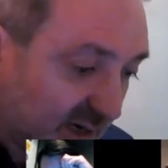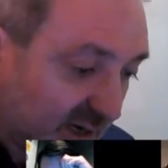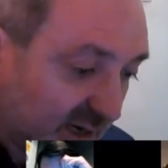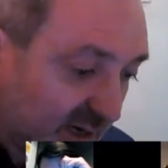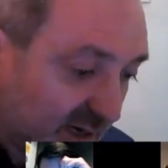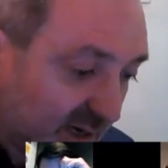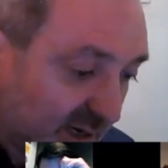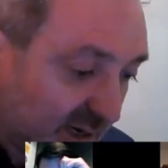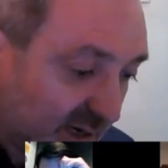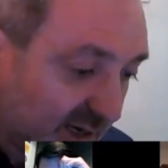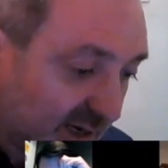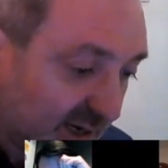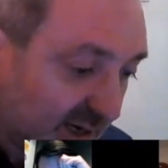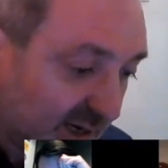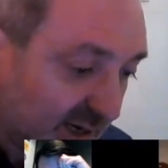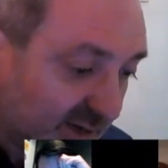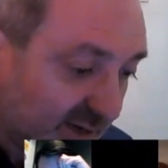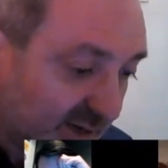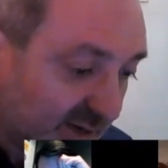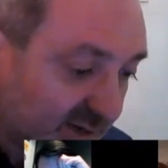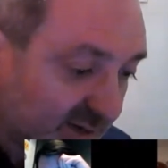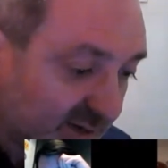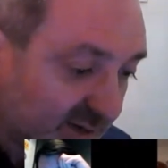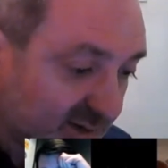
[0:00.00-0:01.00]
Okay,
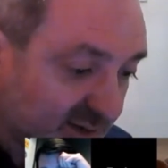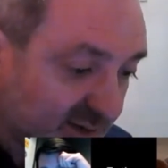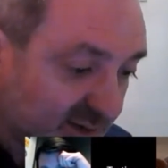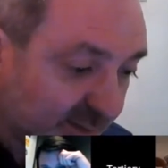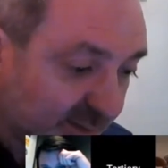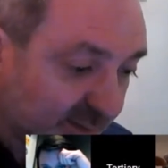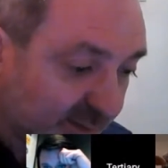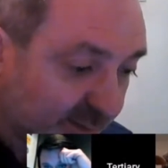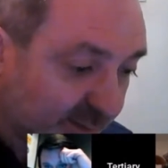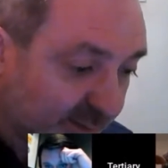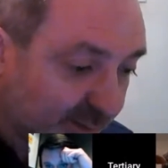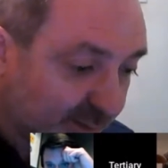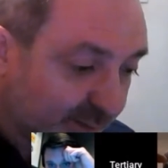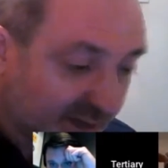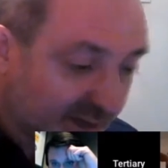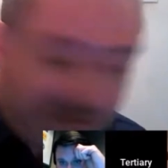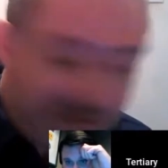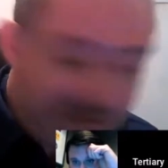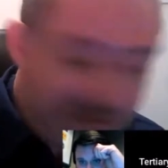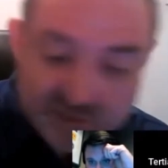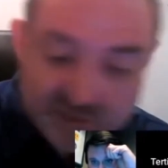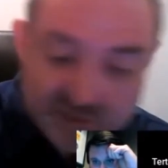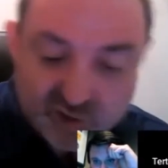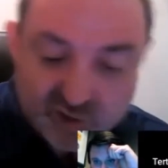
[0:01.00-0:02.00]
skipping back
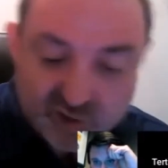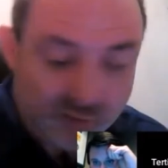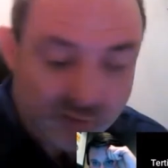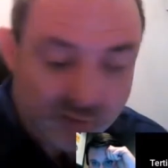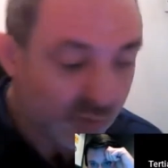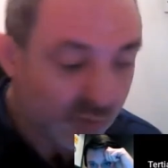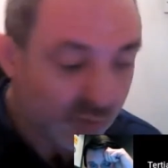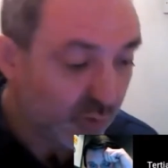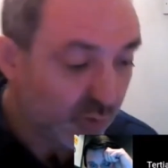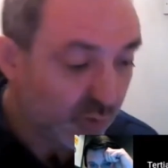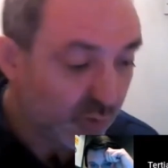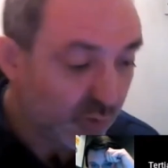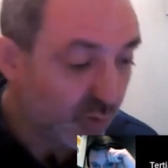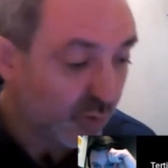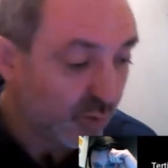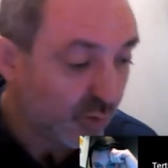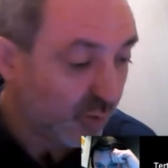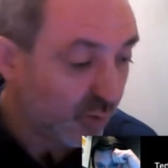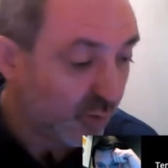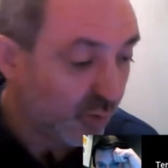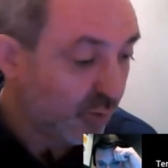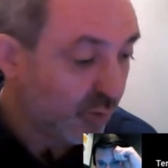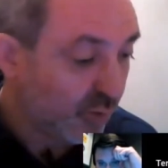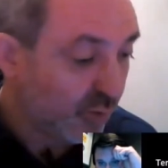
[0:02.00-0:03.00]

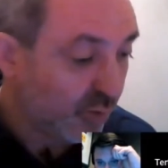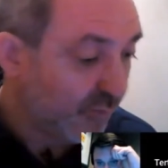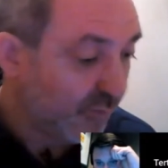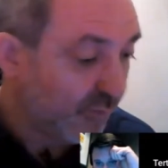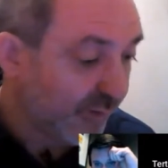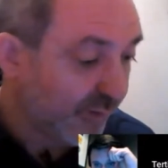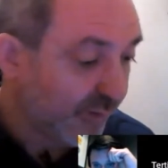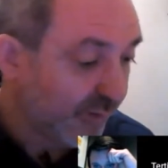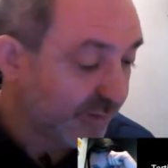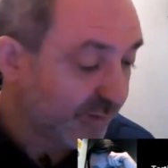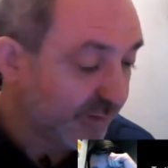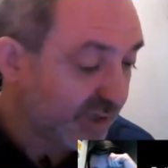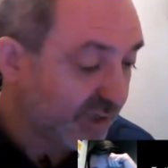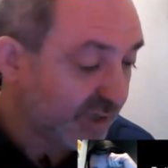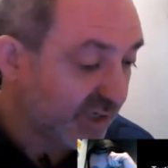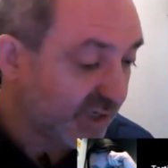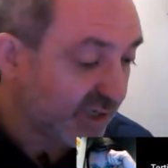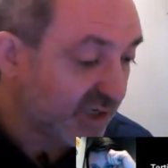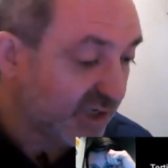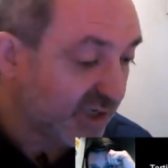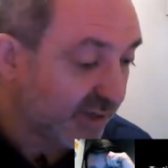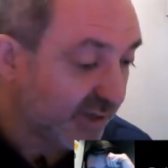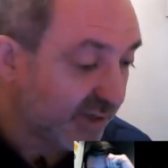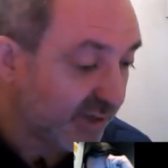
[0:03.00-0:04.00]
to
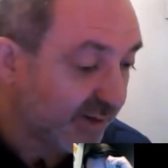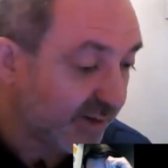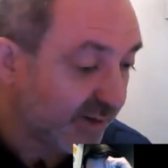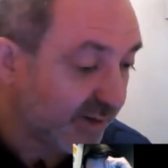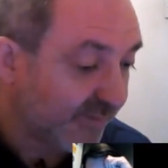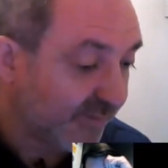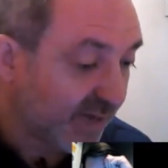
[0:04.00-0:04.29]
fermentation.